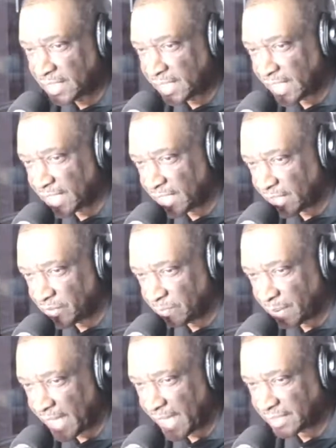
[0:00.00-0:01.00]
and Hunter
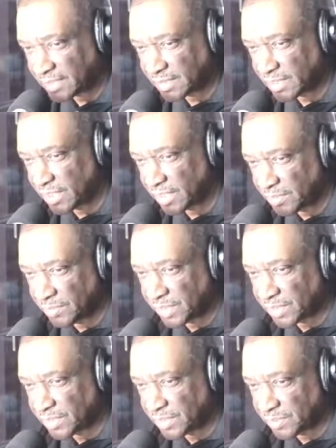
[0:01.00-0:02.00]
Biden
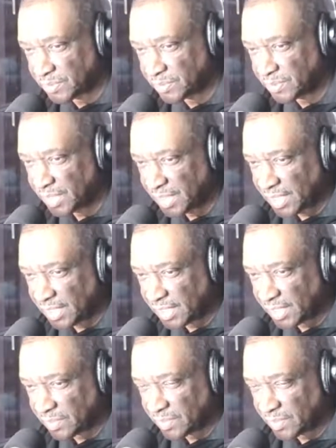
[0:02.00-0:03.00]
colluded to,
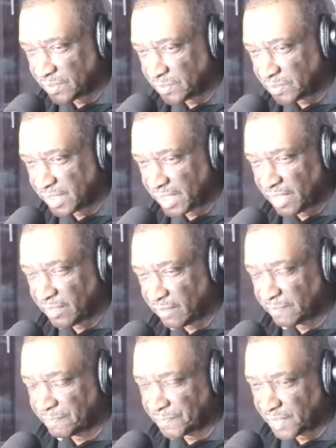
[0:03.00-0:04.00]
you know, sell,